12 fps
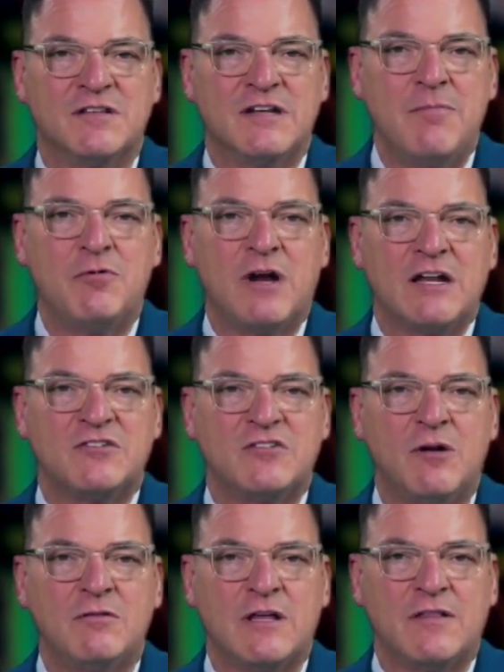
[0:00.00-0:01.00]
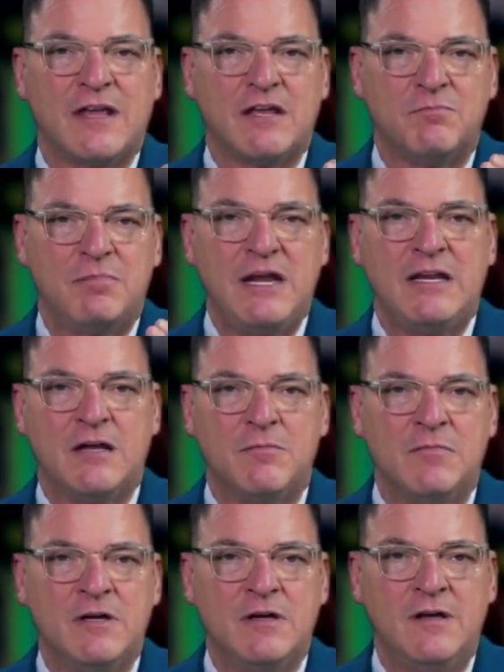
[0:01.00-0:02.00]
The Democrats don't think they can beat
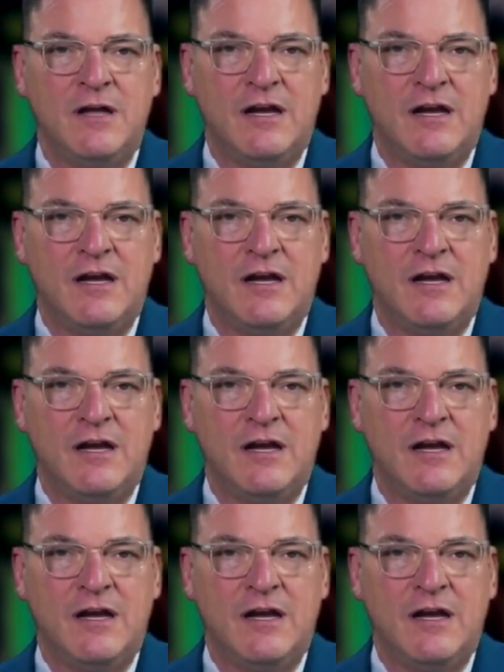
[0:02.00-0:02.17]
him